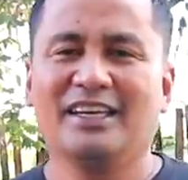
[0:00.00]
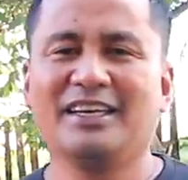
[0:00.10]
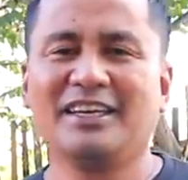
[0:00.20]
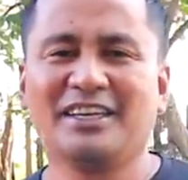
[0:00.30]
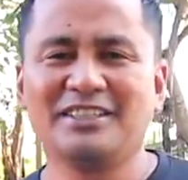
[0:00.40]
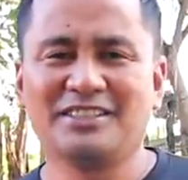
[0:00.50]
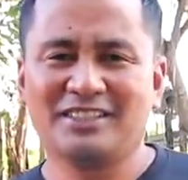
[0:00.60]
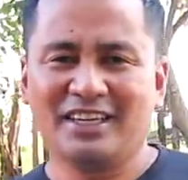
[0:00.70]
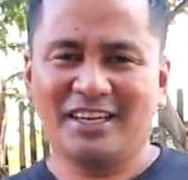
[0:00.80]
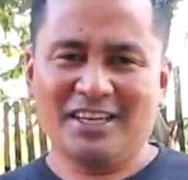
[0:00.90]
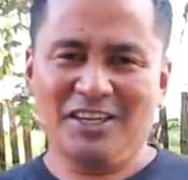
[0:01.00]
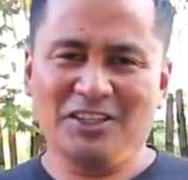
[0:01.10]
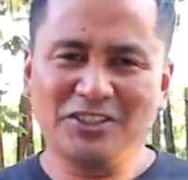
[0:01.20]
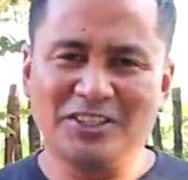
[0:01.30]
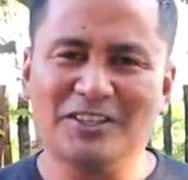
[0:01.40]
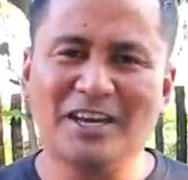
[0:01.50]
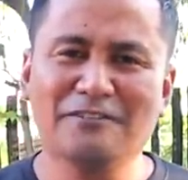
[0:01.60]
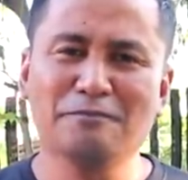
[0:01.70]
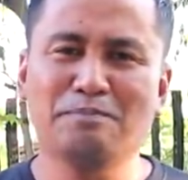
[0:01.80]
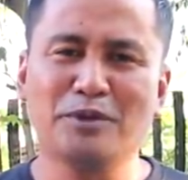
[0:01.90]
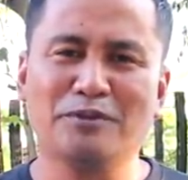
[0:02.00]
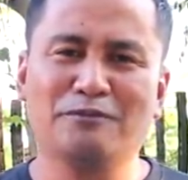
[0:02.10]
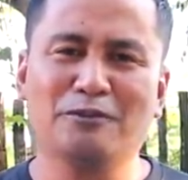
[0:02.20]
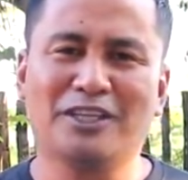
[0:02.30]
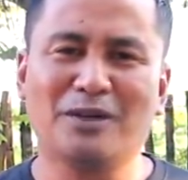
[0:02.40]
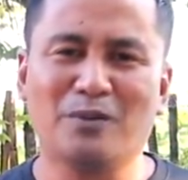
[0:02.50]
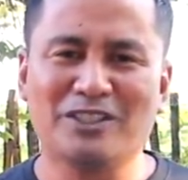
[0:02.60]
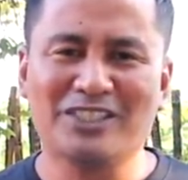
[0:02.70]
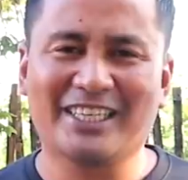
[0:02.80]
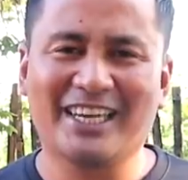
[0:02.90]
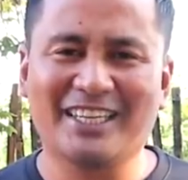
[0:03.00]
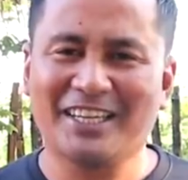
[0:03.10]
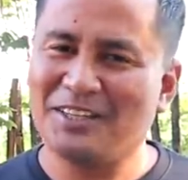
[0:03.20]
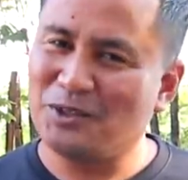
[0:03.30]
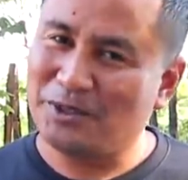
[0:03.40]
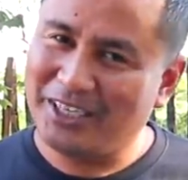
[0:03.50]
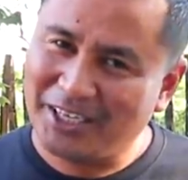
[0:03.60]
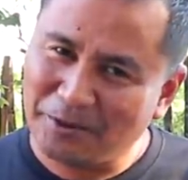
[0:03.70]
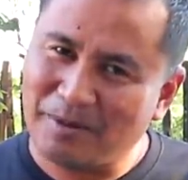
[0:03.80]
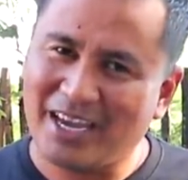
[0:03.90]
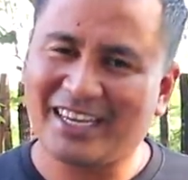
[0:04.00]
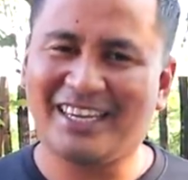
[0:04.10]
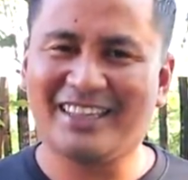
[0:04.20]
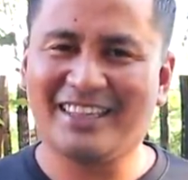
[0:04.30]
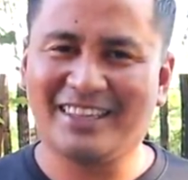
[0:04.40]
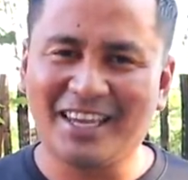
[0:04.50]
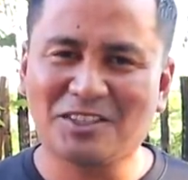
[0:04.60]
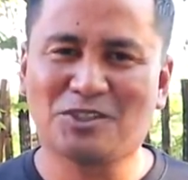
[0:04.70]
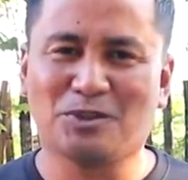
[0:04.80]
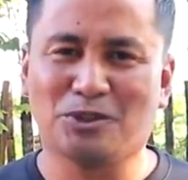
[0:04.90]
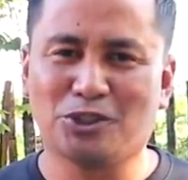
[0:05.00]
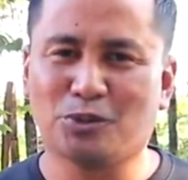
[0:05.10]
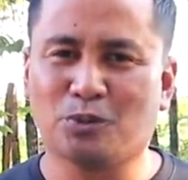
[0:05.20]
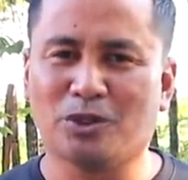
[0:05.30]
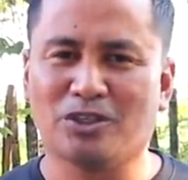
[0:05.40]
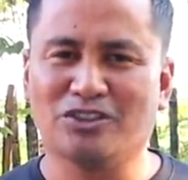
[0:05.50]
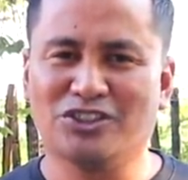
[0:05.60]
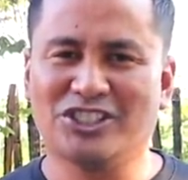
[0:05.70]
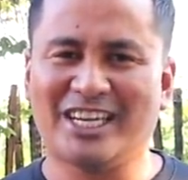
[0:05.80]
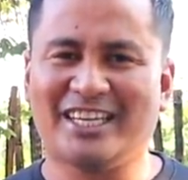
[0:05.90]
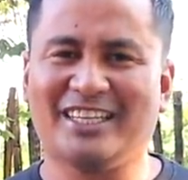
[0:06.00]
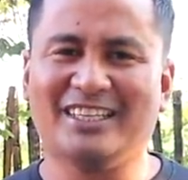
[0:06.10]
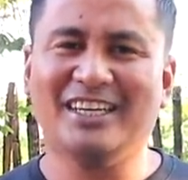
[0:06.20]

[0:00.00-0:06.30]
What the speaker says: Hi guys, it's another beautiful day once again, and you're here back at Dexter's World Channel.